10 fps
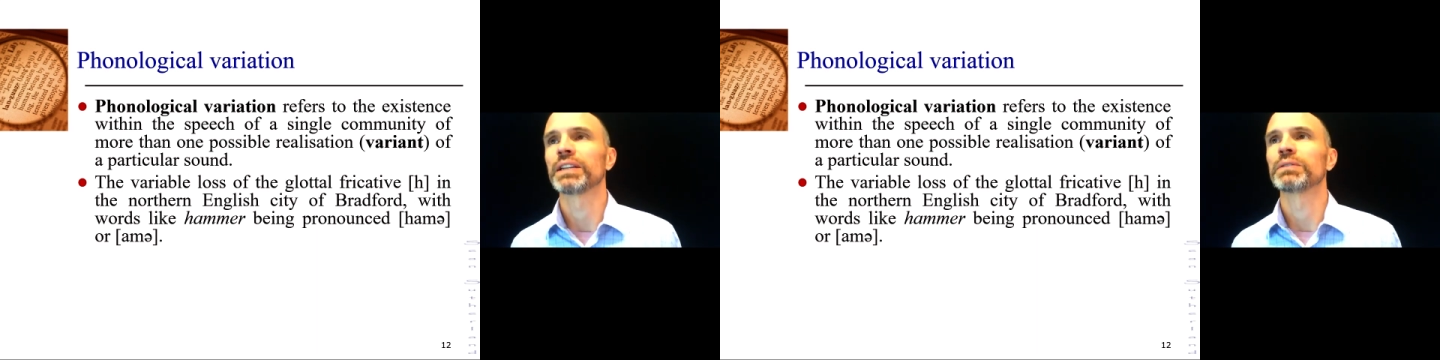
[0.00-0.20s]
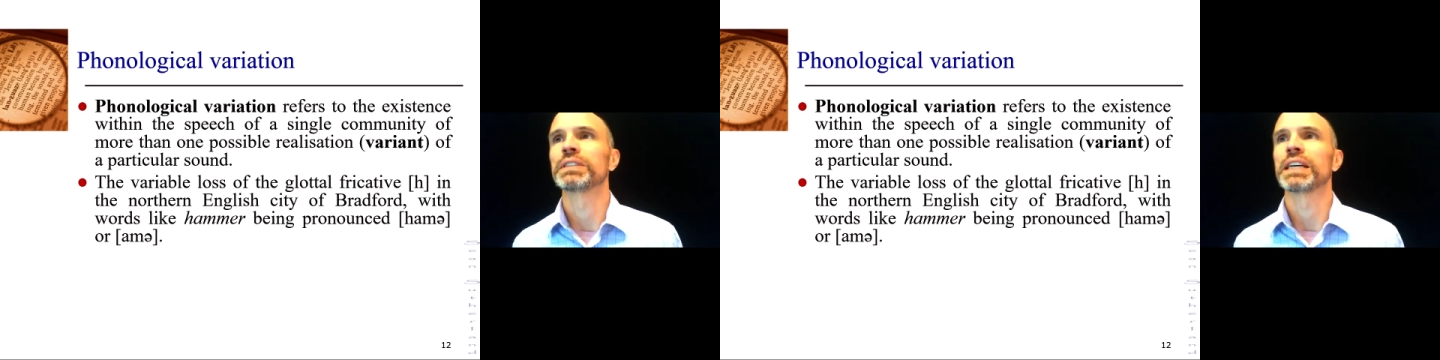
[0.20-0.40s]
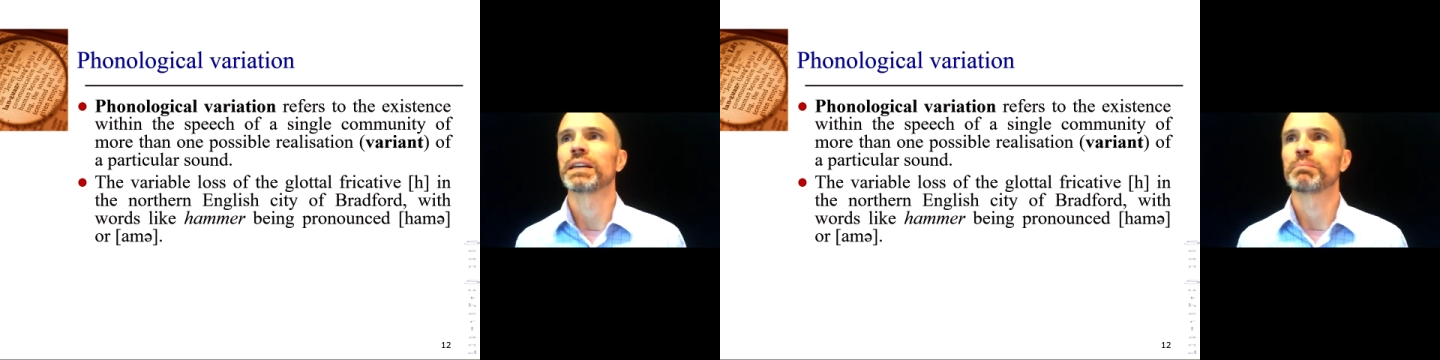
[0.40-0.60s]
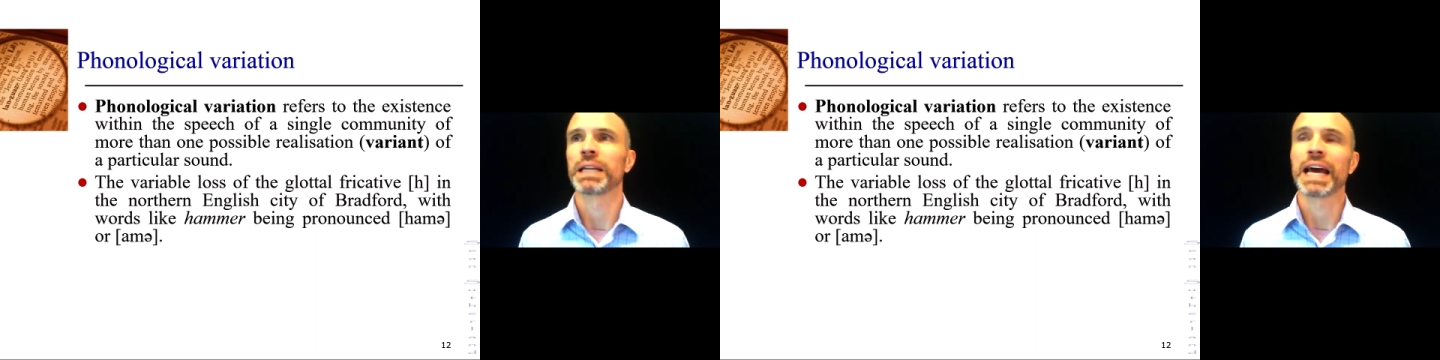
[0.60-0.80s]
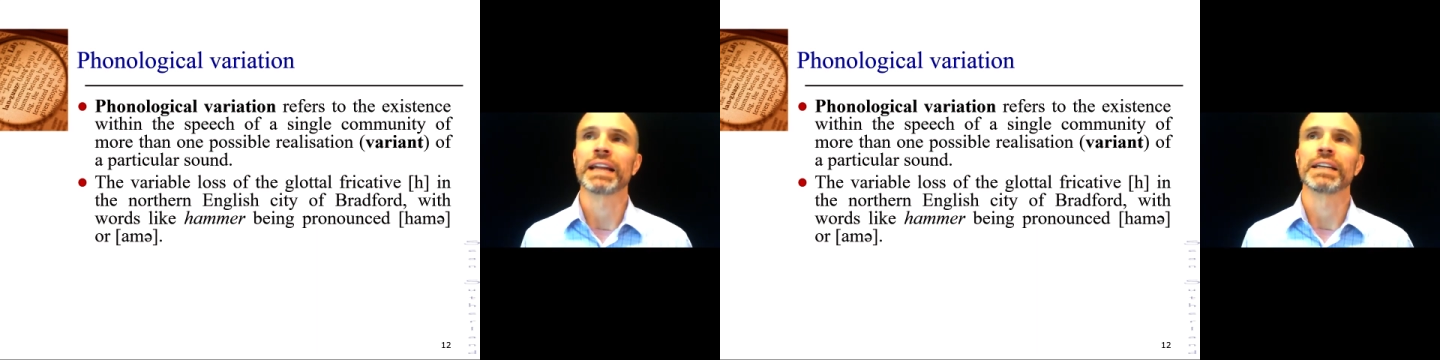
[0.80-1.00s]
You would say
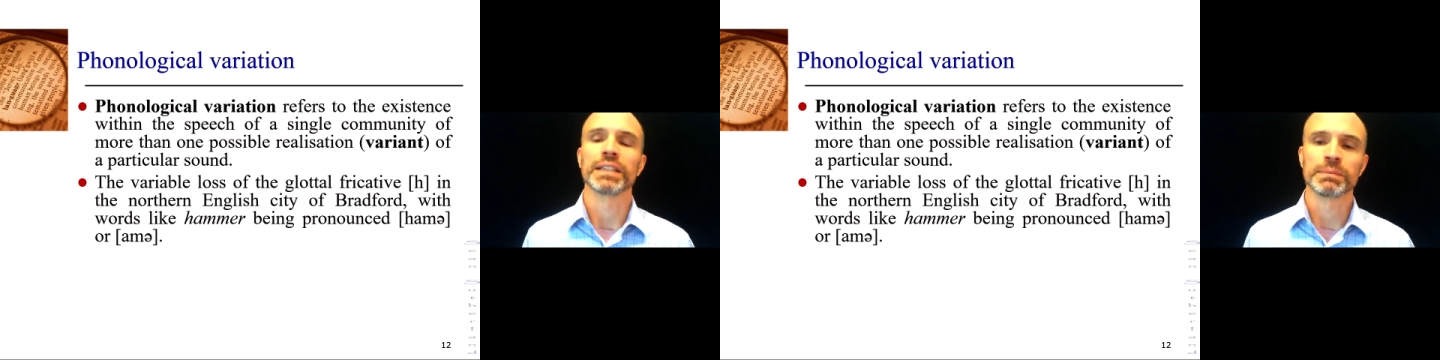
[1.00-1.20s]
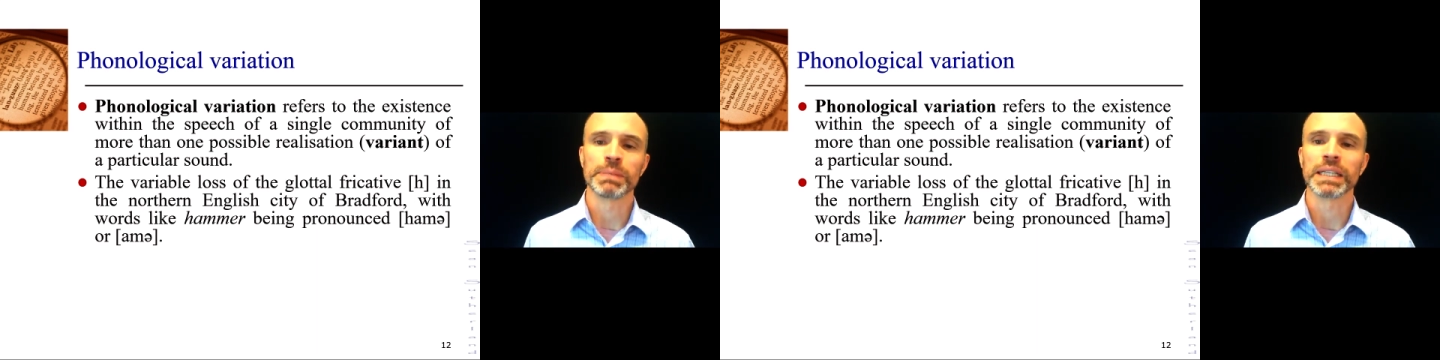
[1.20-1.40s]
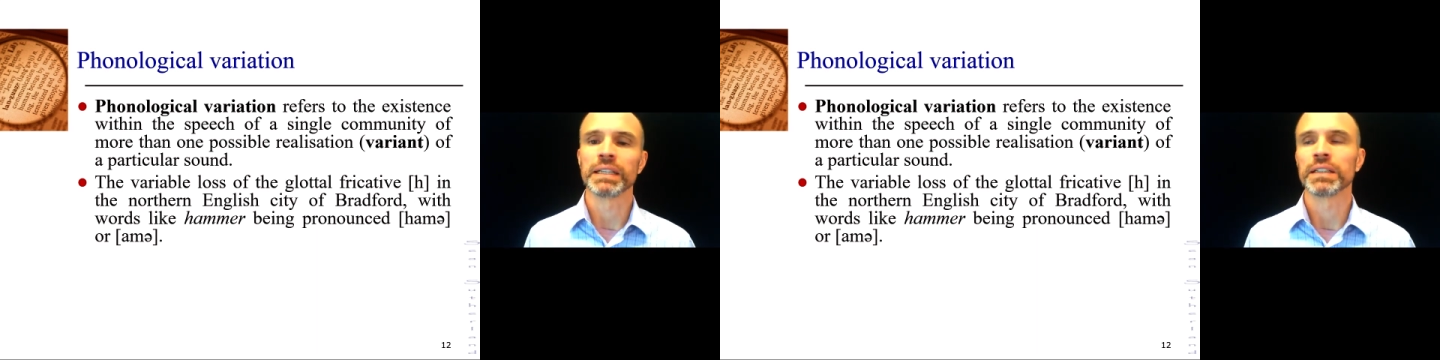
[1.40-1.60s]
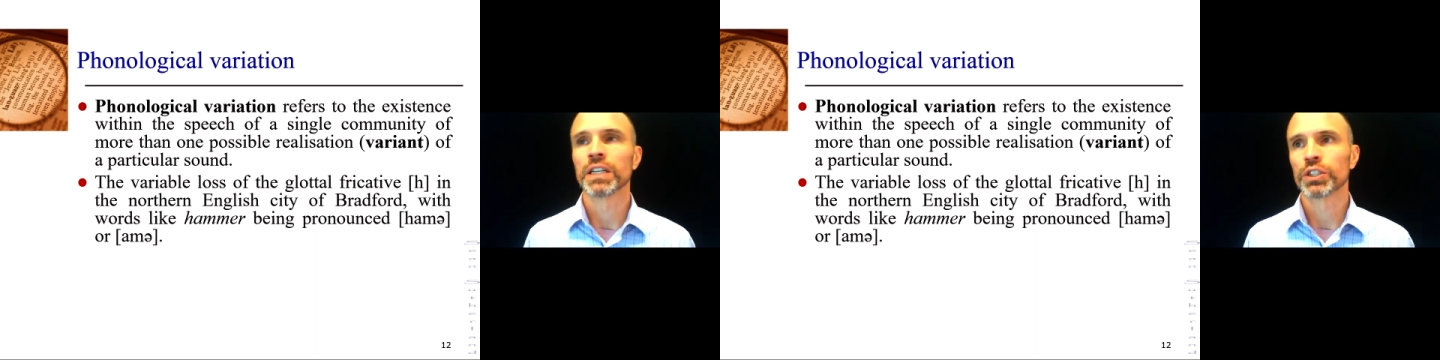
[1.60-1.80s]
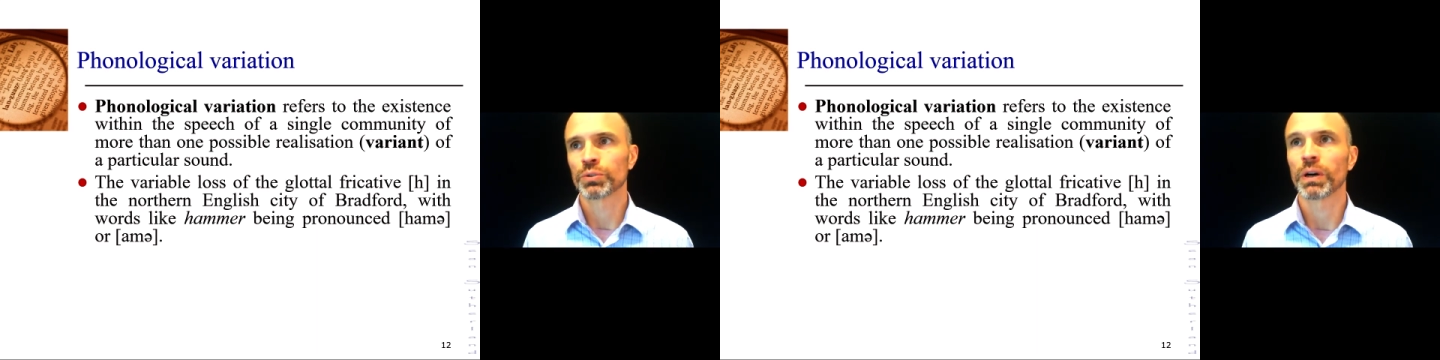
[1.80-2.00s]
banana is
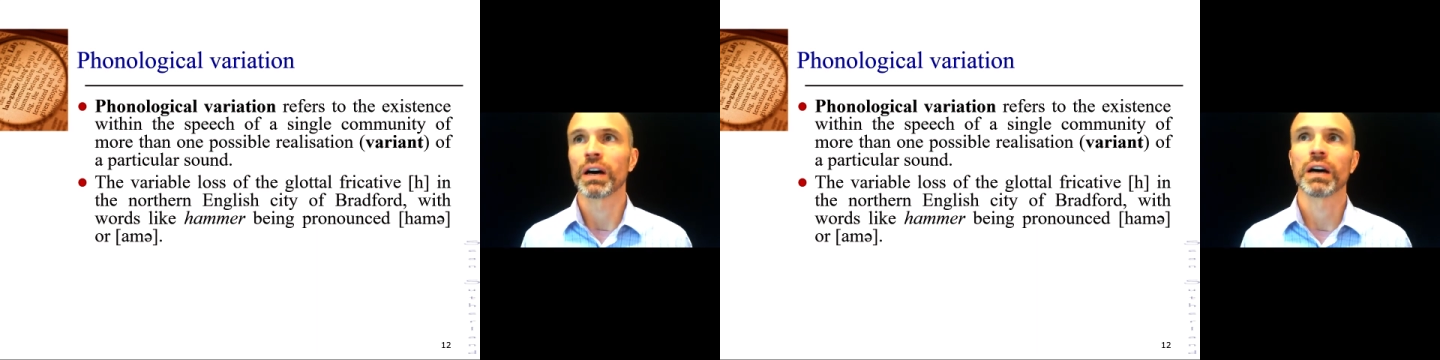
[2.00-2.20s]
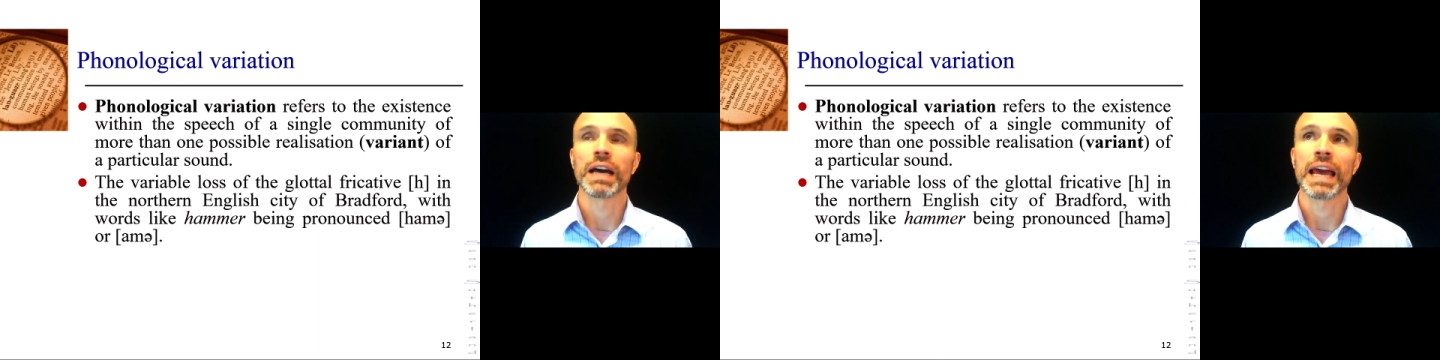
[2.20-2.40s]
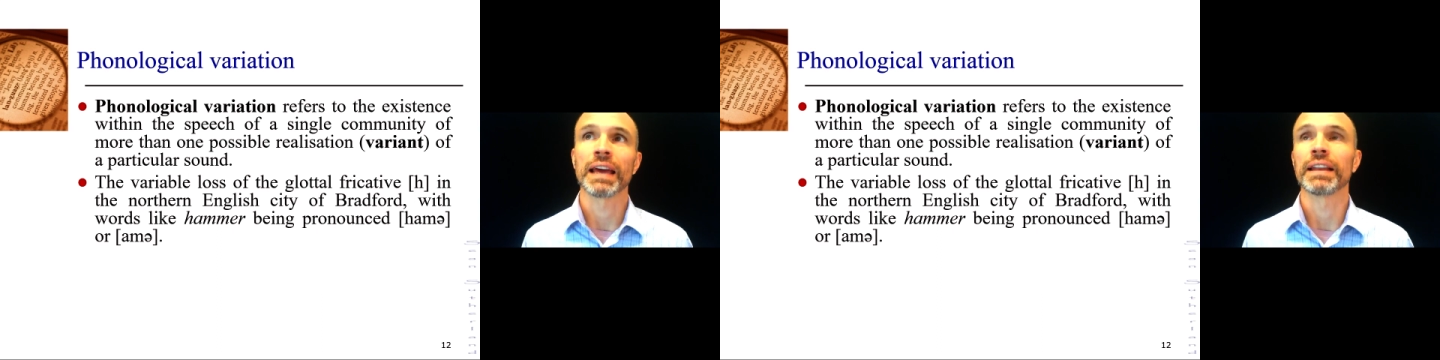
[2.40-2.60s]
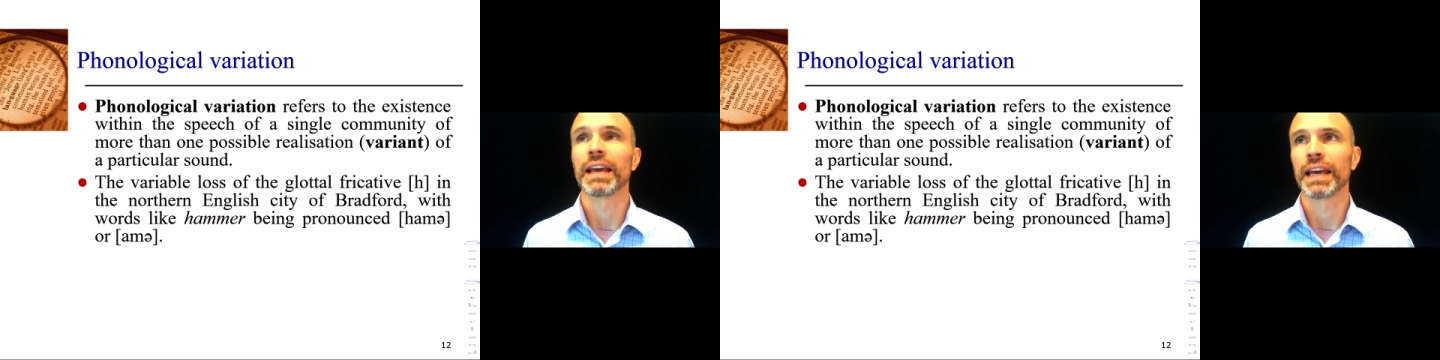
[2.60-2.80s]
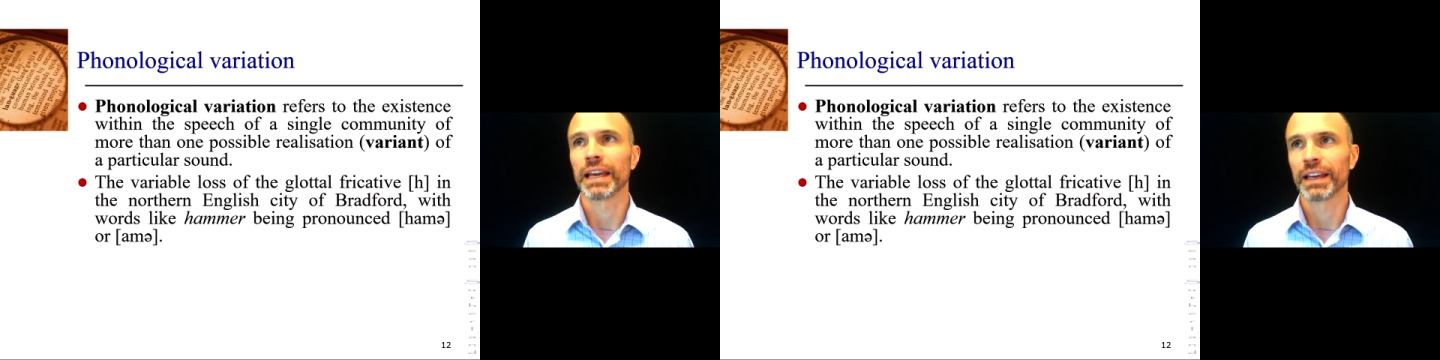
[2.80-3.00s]
B, schwa,
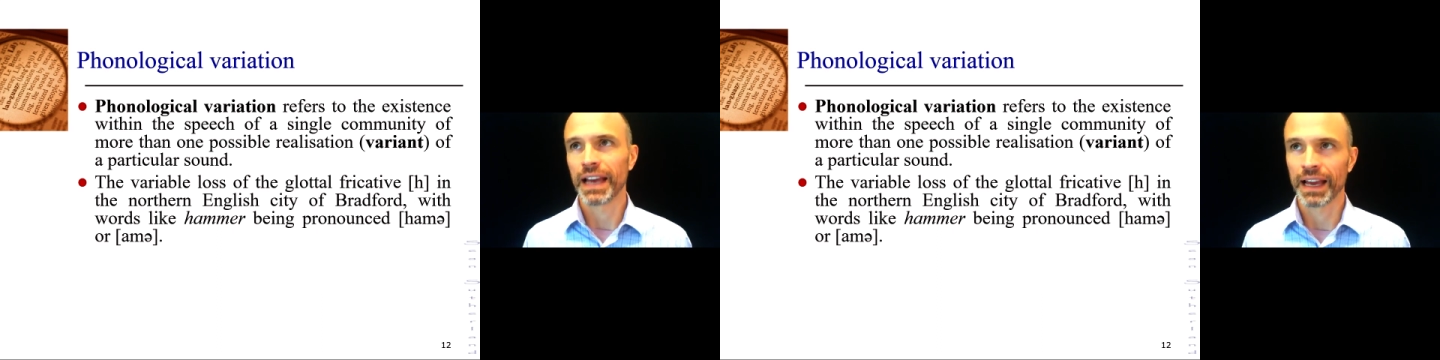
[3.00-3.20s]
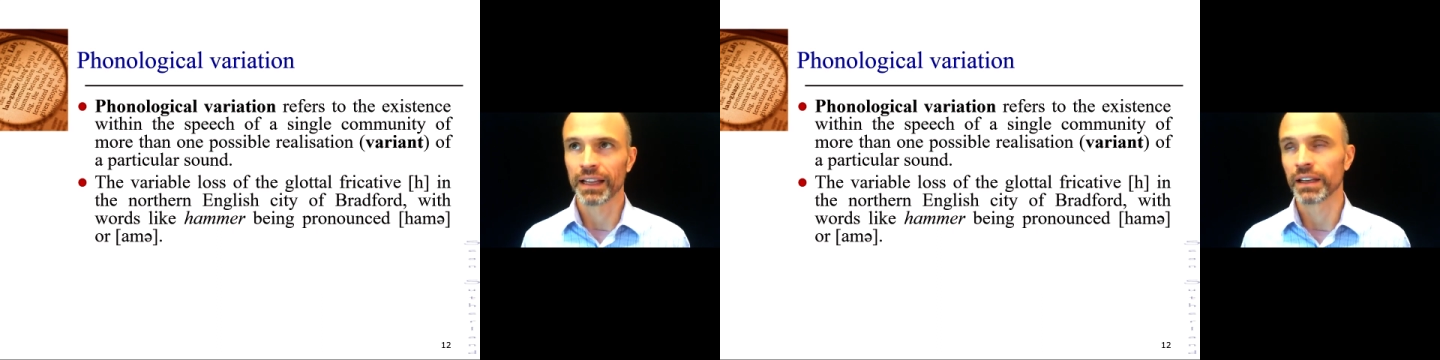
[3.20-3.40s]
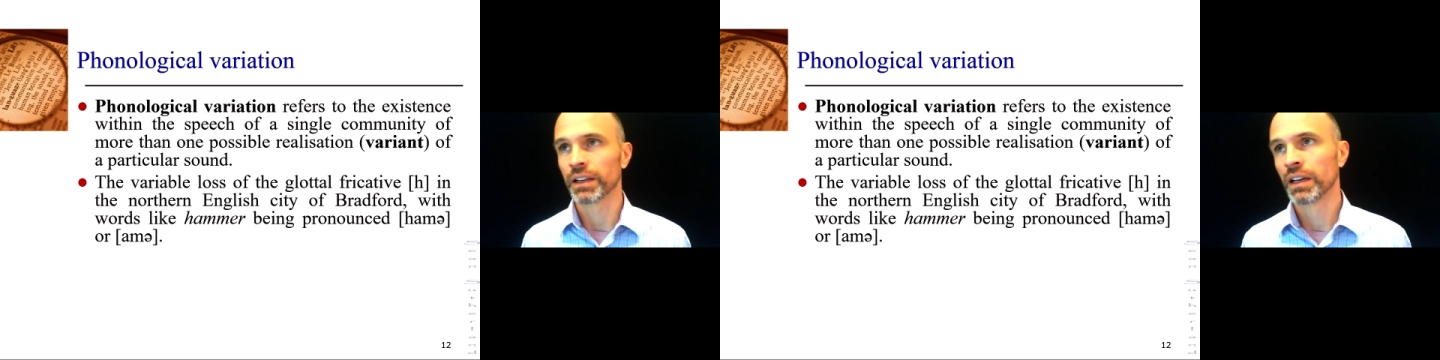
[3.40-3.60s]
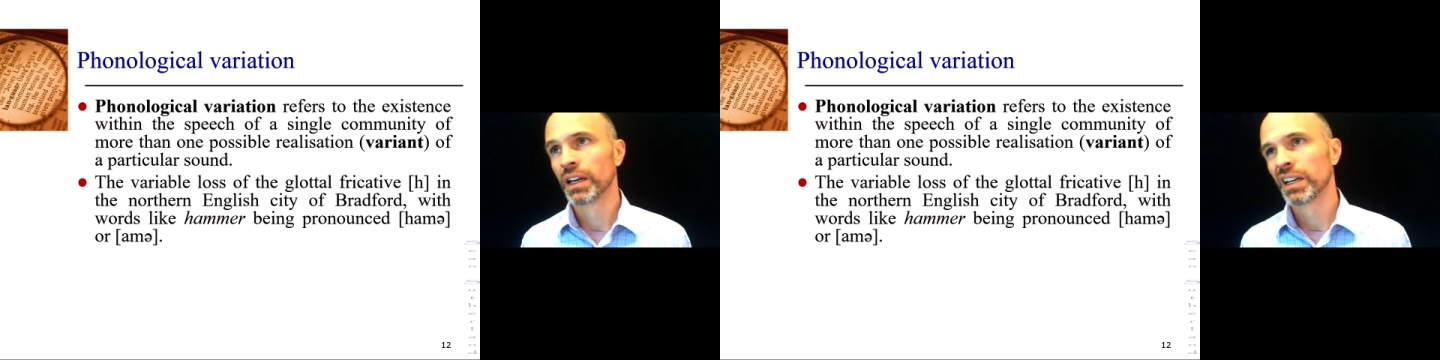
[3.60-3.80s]
N-A-N,